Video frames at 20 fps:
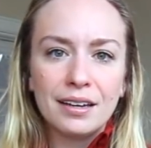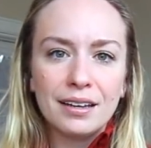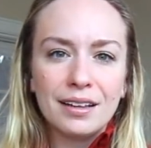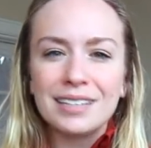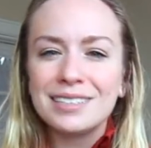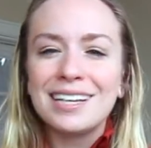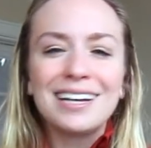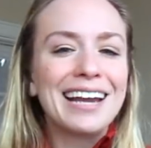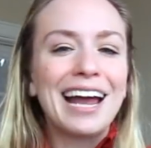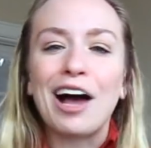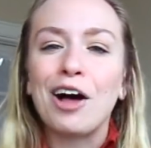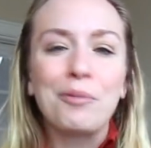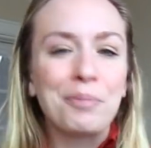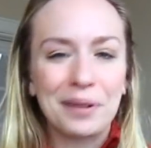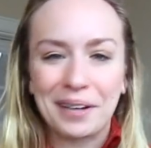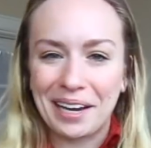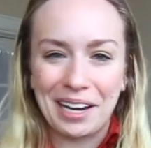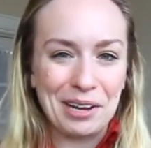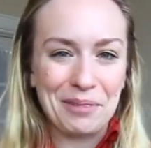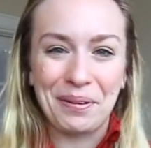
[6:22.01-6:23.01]
that's not
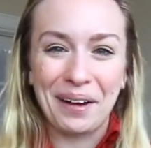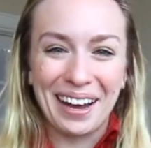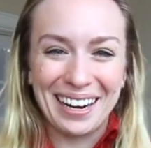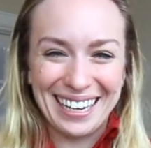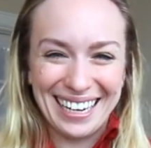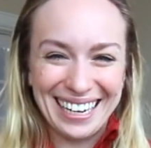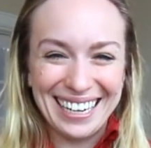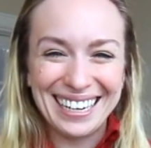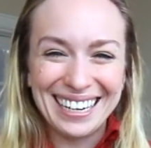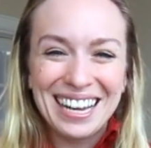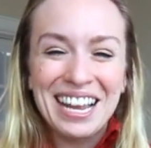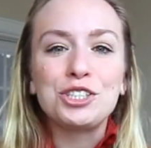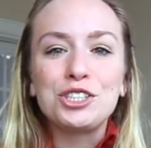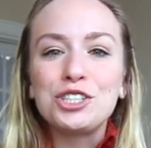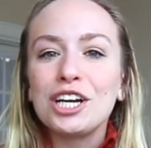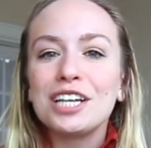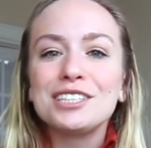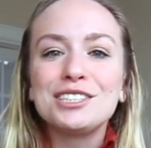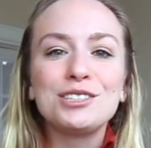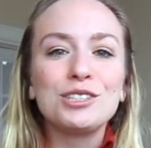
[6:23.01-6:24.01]
helping anybody. It's
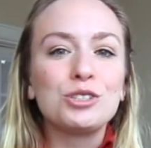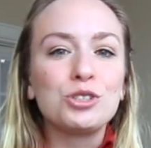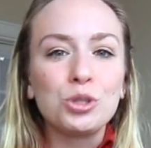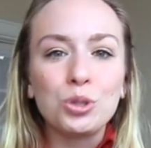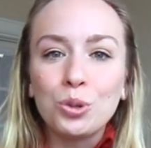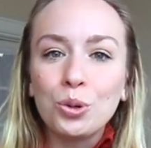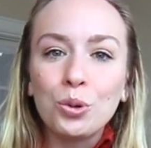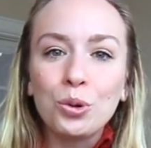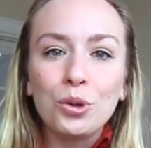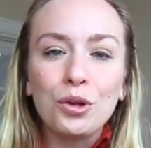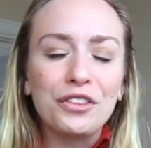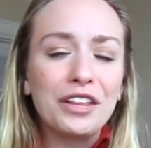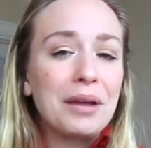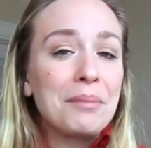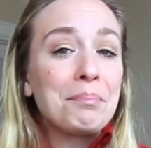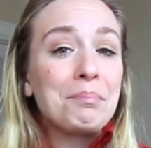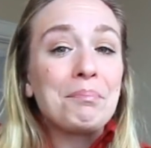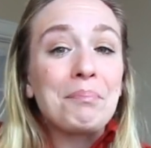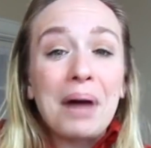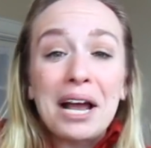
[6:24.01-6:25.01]
just a tool
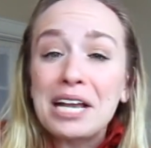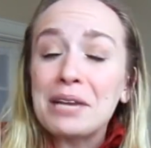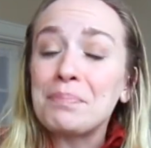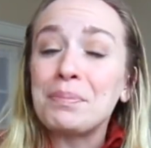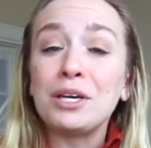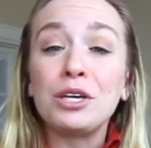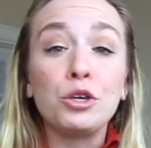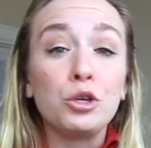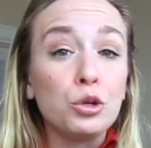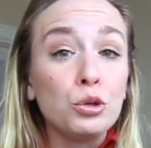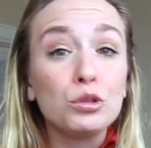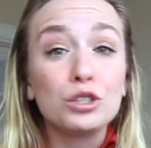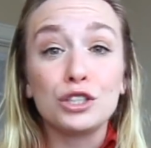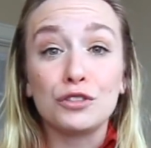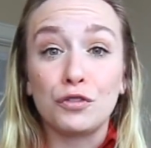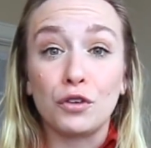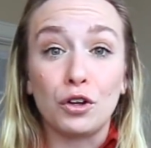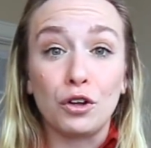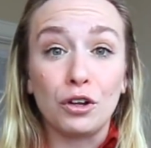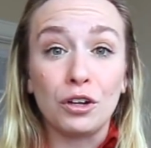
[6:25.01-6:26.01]
that might be
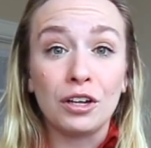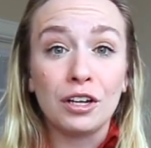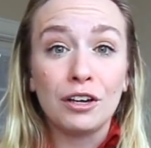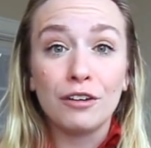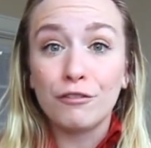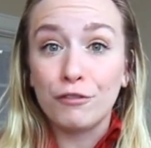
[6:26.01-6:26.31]
useful